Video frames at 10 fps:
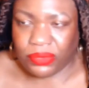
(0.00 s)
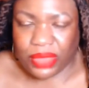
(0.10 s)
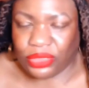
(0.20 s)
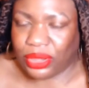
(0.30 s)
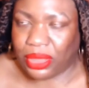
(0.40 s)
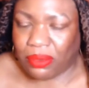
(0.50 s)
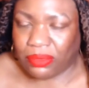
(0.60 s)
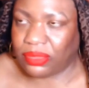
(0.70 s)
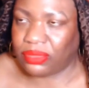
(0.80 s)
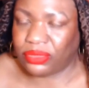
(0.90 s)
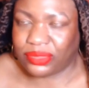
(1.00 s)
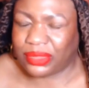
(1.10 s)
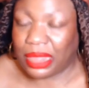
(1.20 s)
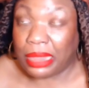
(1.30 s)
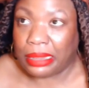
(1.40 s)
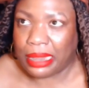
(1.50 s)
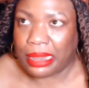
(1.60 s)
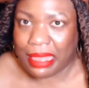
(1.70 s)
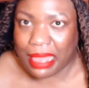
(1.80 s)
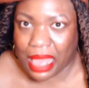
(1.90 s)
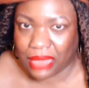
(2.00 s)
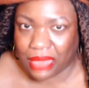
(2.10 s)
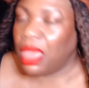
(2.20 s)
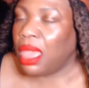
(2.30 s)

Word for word: you know, there's just a lot